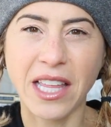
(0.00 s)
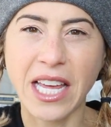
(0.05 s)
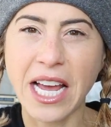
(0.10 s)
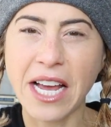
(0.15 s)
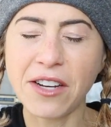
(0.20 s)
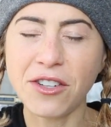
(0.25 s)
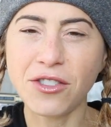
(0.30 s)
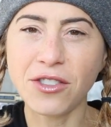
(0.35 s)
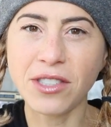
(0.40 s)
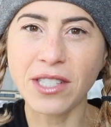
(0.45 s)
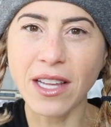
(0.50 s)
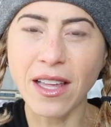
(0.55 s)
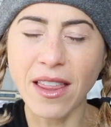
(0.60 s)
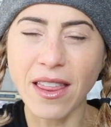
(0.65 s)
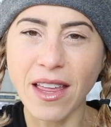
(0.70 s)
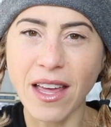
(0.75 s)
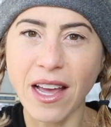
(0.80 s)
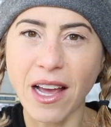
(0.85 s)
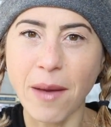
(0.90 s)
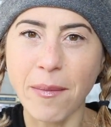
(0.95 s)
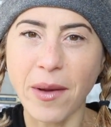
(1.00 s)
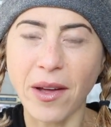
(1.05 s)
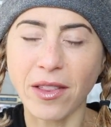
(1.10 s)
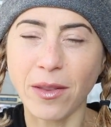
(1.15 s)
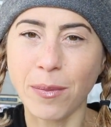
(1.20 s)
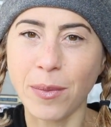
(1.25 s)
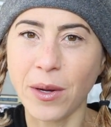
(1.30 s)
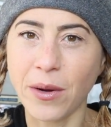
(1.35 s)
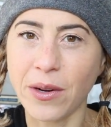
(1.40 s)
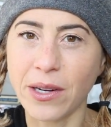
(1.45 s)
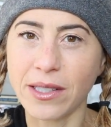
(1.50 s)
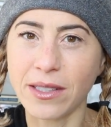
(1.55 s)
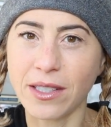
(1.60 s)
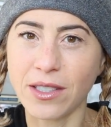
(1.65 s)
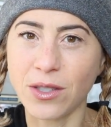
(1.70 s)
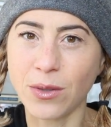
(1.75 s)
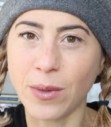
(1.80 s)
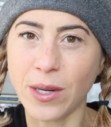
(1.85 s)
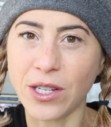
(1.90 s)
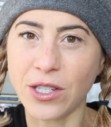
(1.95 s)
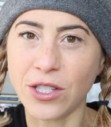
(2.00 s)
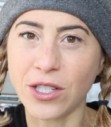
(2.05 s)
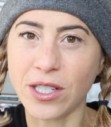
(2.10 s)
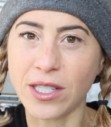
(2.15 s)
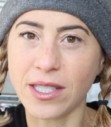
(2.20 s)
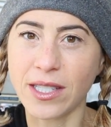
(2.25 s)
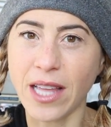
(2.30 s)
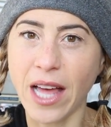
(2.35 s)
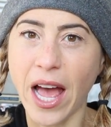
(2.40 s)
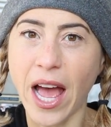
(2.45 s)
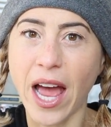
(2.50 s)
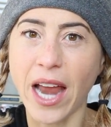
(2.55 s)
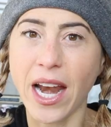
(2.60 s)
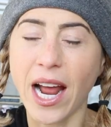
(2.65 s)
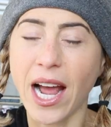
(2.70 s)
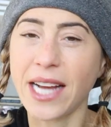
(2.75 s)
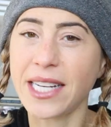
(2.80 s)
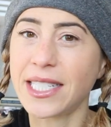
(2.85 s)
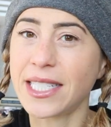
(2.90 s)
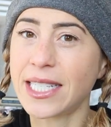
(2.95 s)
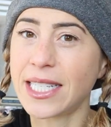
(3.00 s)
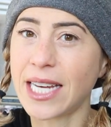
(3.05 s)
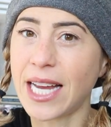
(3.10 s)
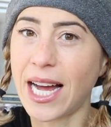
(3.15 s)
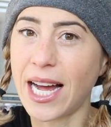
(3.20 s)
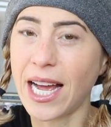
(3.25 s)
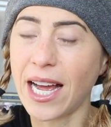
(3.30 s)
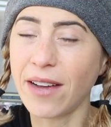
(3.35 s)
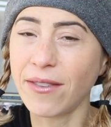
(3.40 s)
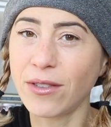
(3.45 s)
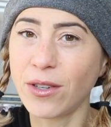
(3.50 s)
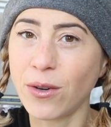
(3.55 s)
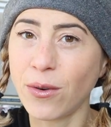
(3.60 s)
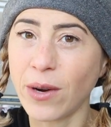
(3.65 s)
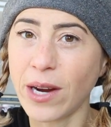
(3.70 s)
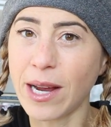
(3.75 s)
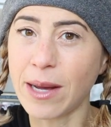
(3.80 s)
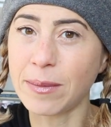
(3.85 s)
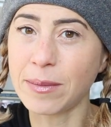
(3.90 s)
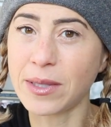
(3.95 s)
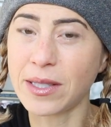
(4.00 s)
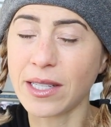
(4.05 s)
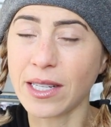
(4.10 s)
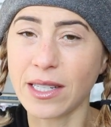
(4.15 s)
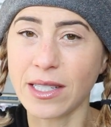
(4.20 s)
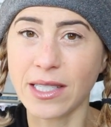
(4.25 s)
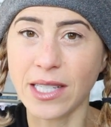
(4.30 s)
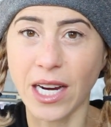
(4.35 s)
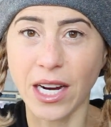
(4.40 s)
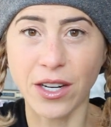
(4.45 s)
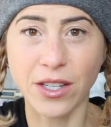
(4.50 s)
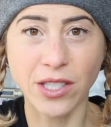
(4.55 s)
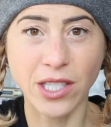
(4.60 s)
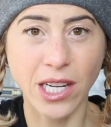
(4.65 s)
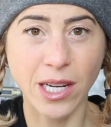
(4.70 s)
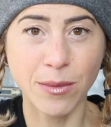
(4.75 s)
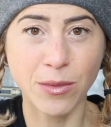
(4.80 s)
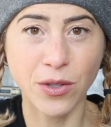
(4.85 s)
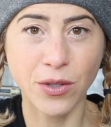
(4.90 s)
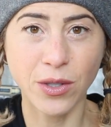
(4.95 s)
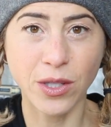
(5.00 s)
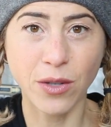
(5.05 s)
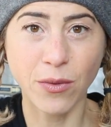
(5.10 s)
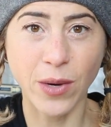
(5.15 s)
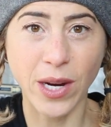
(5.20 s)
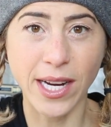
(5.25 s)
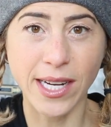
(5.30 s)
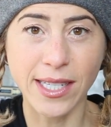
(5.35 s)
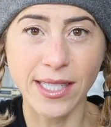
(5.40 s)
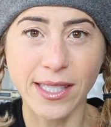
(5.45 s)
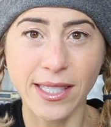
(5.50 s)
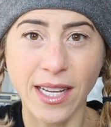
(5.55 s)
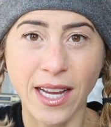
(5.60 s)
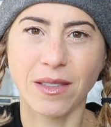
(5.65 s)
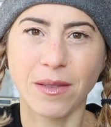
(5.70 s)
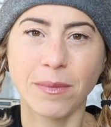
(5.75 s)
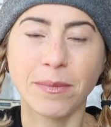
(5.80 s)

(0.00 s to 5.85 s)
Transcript: The interesting thing about the period situation is that I did not have cramps the entire time during the race.